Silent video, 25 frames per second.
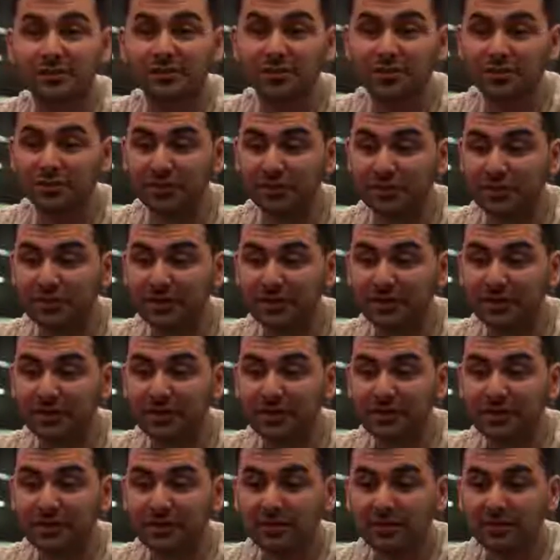for the
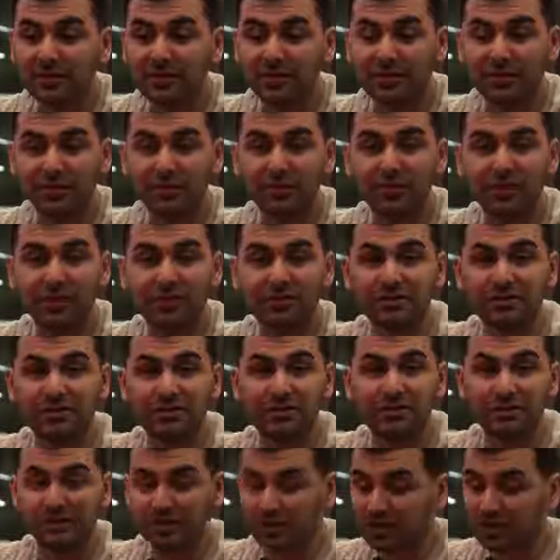
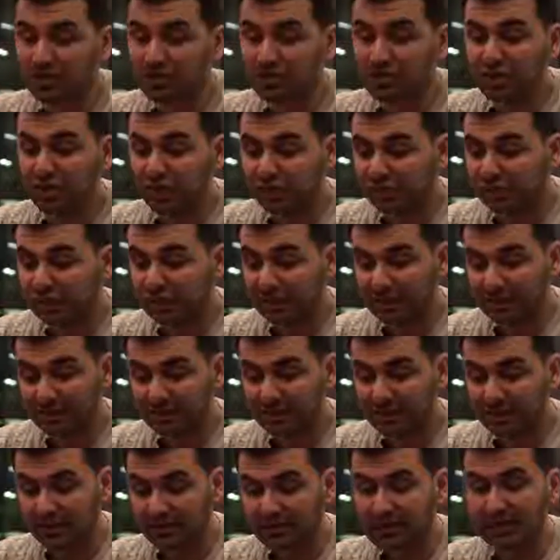restaurant. So in general, I'd
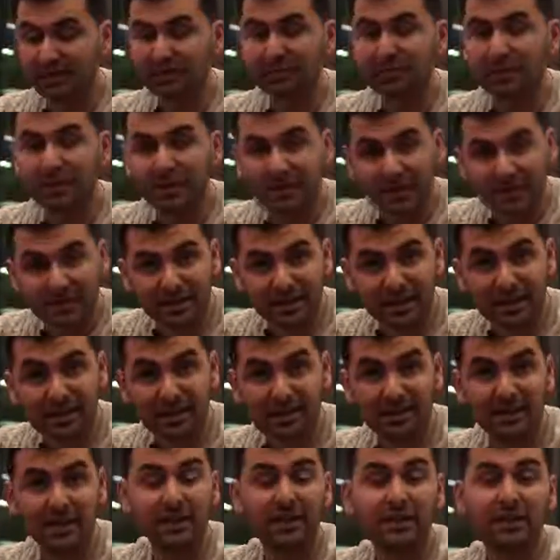like that, but
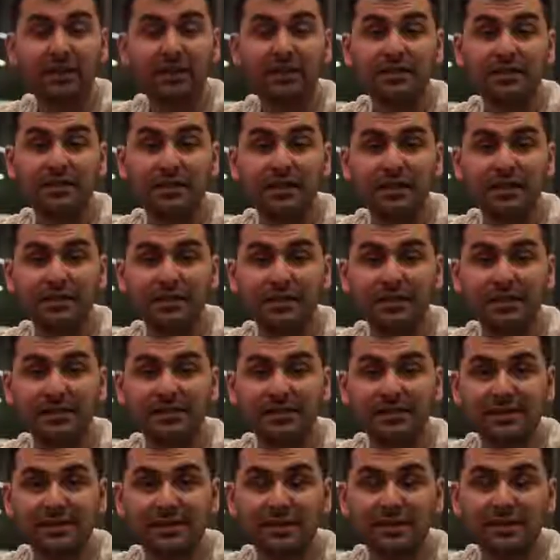again, there
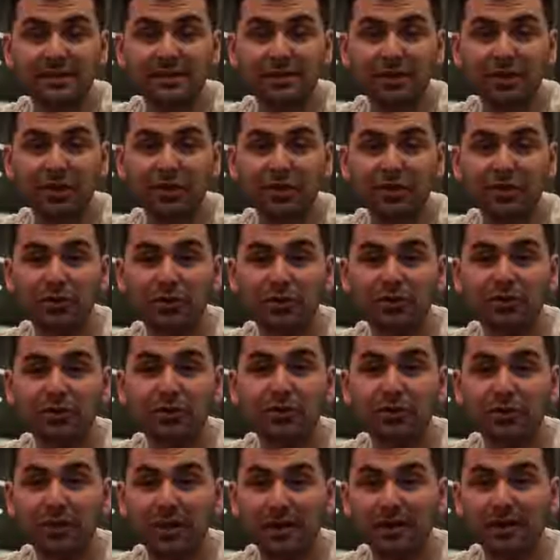is no
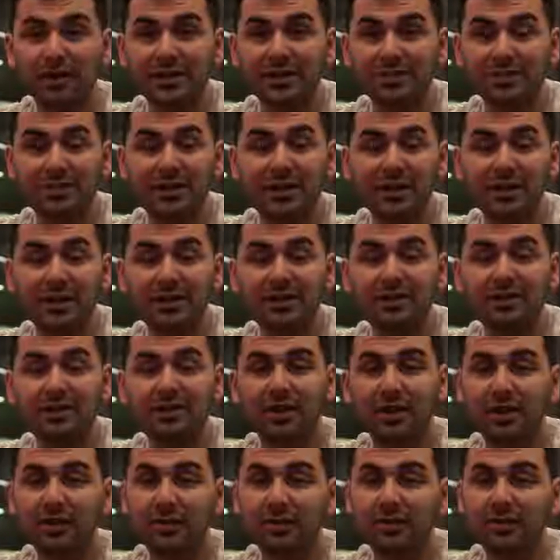numerics behind it.
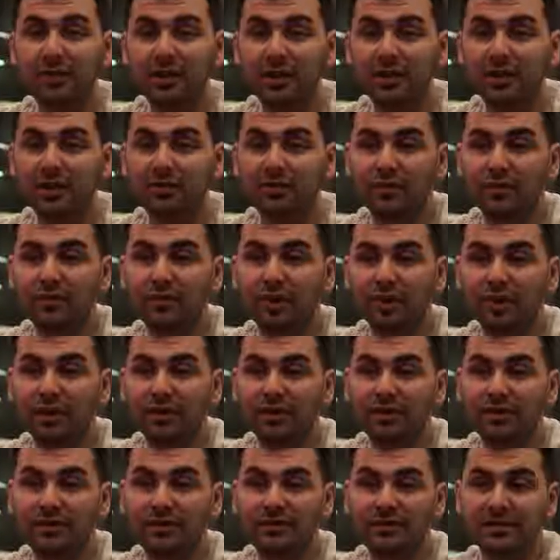How big of a
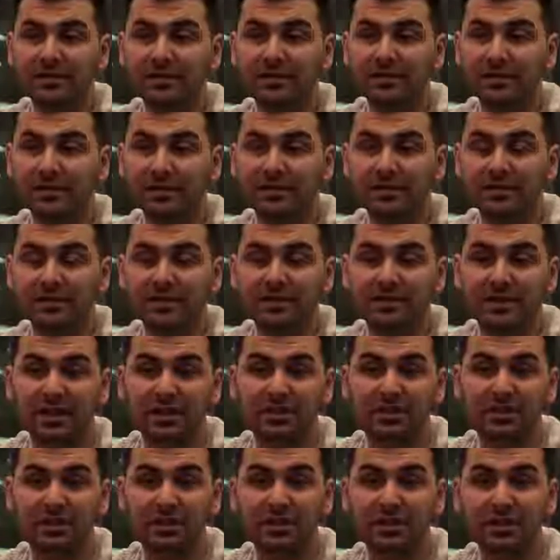market is this? Is this
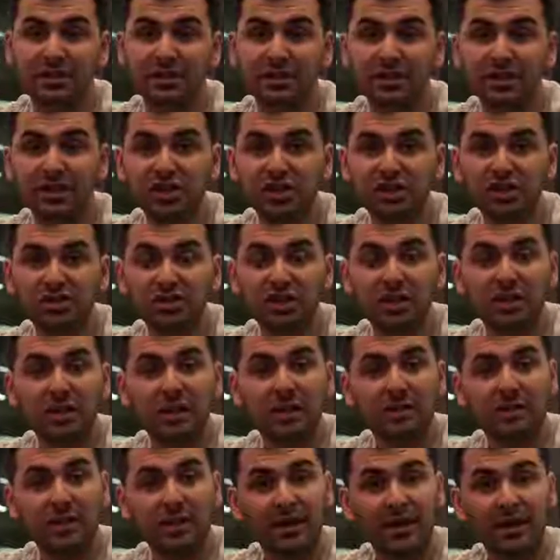actually niche?
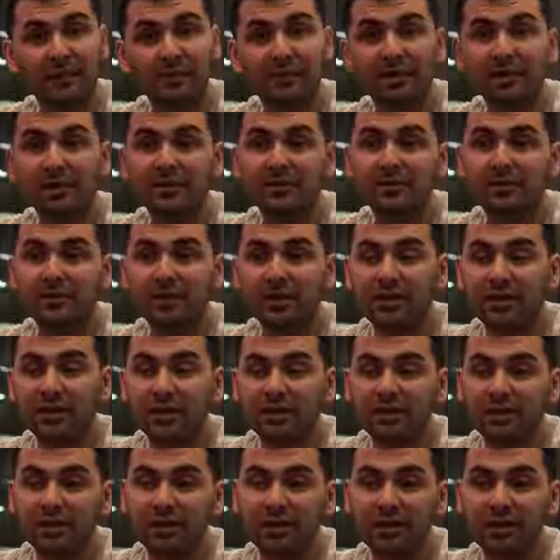But I believe looking
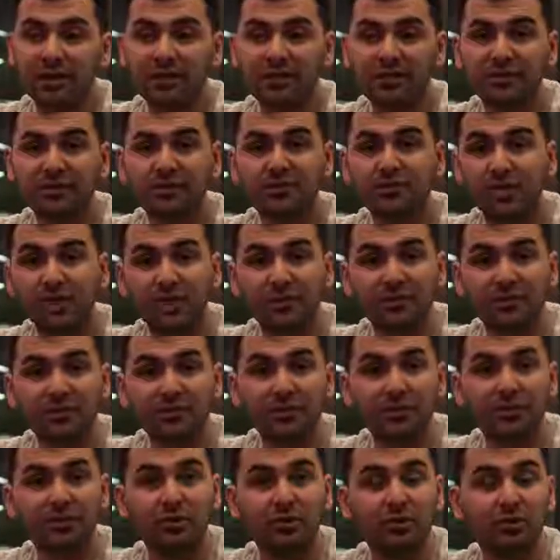at the health trend
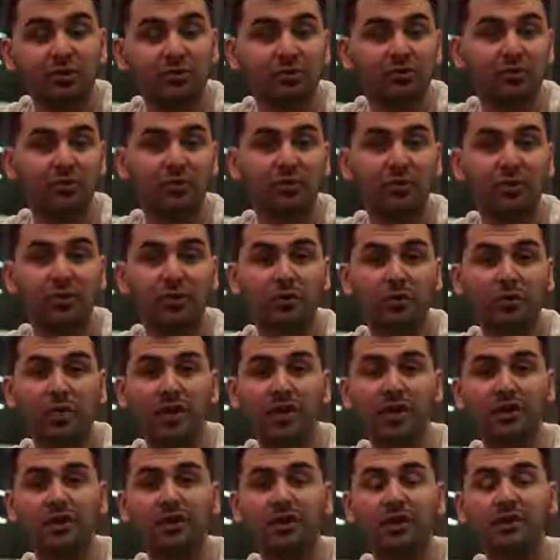we're going through
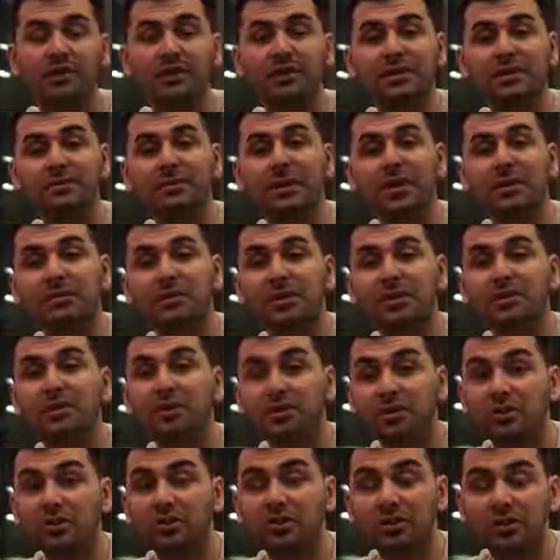worldwide now, this might be a
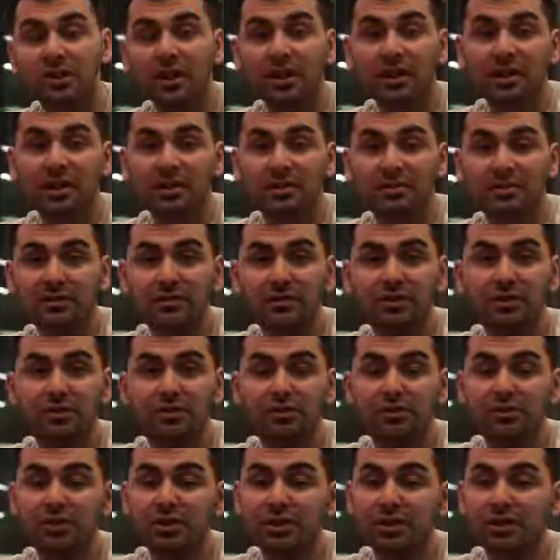good
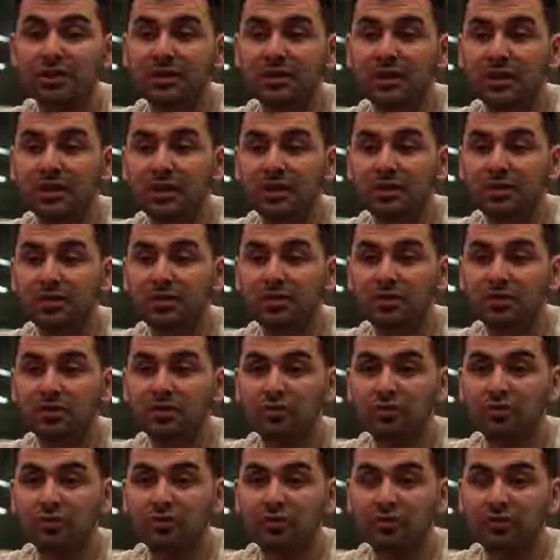solution
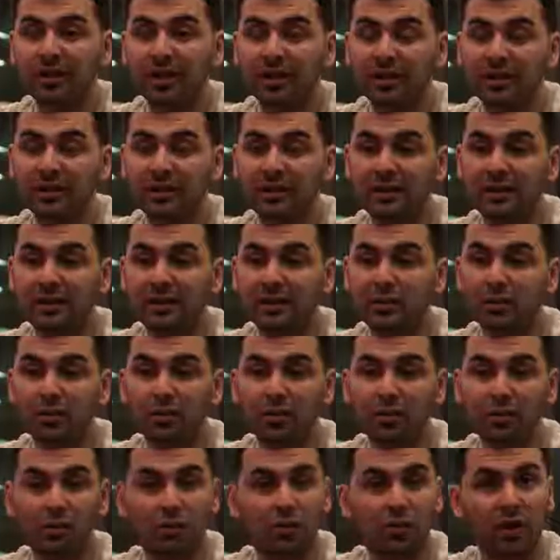to create a
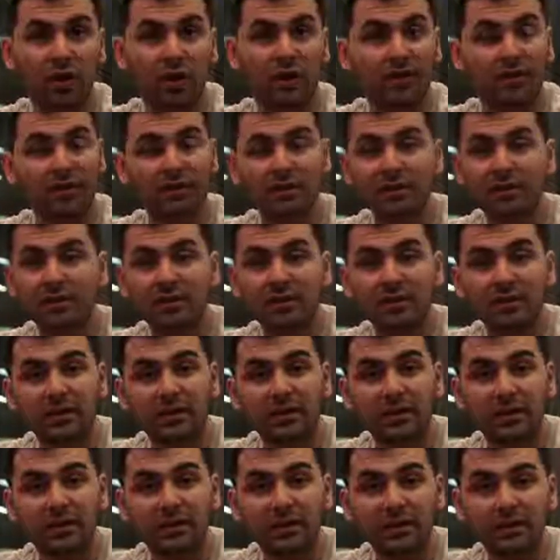worldwide
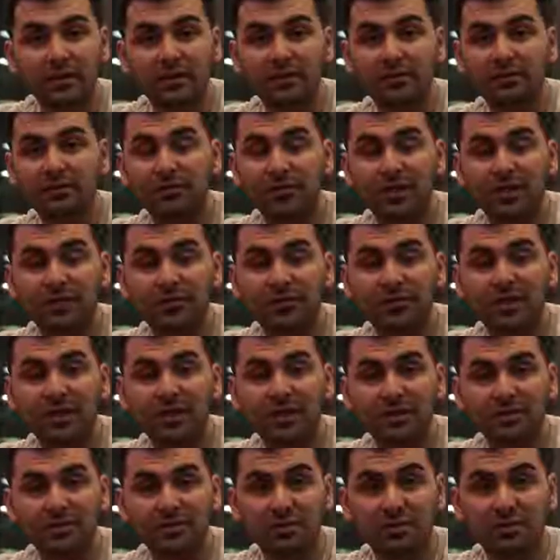
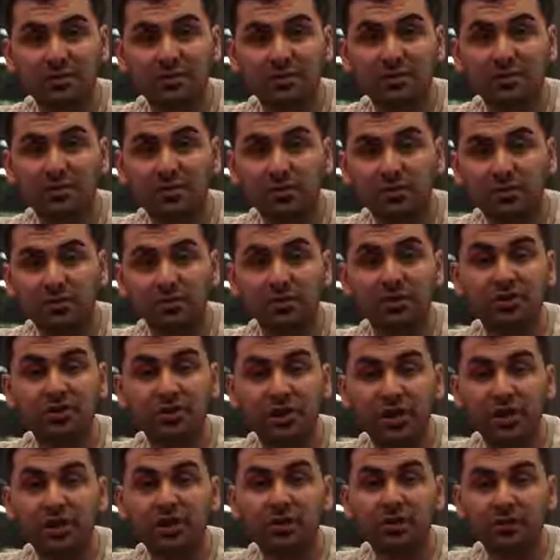franchise or a
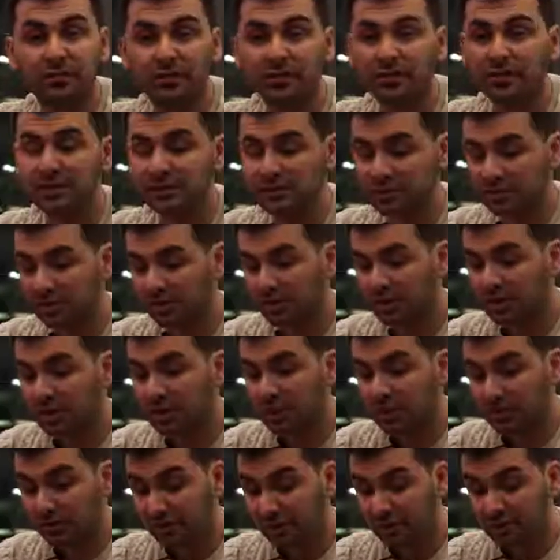chain of it. So
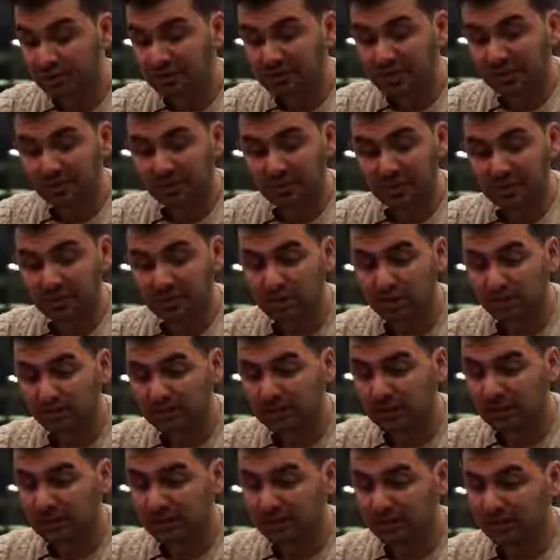thumbs up, I love
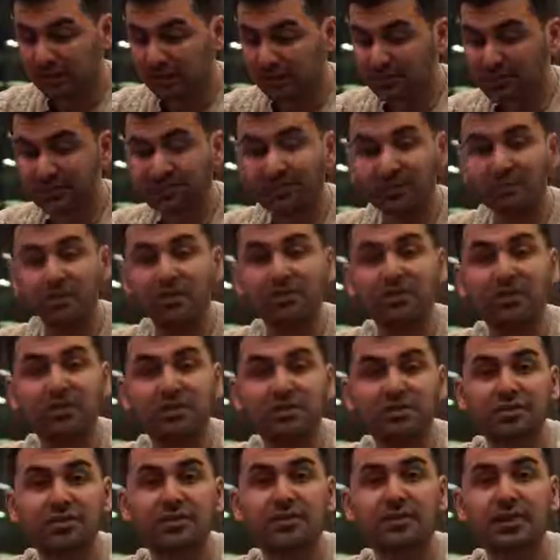that. It comes from the
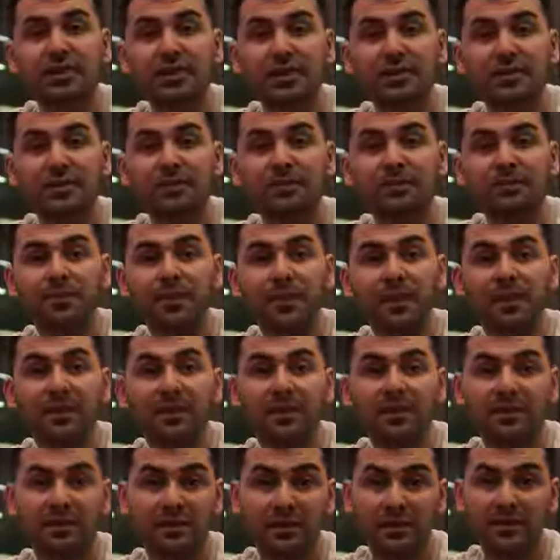region and
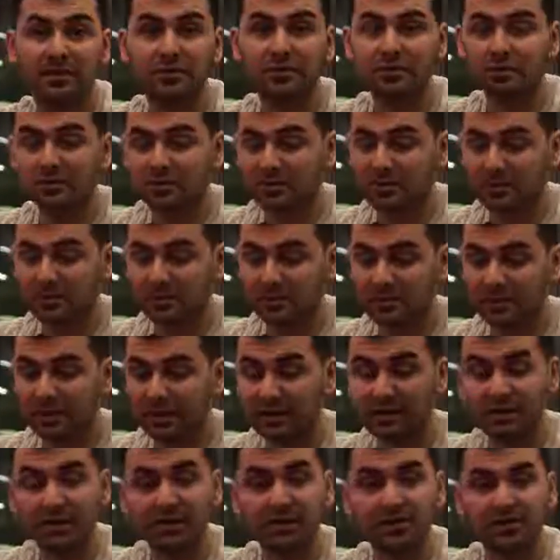I'd like to
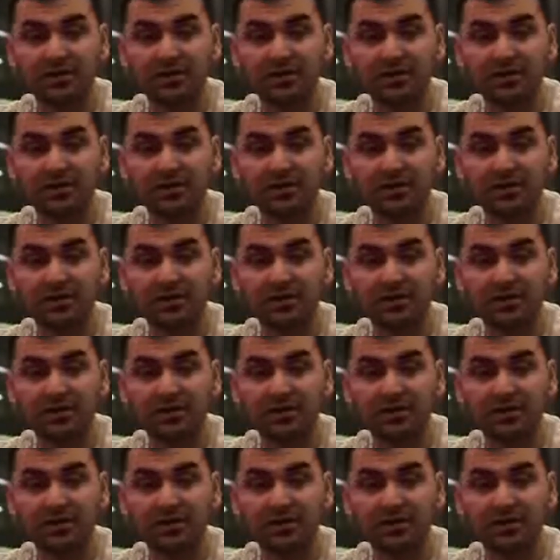take this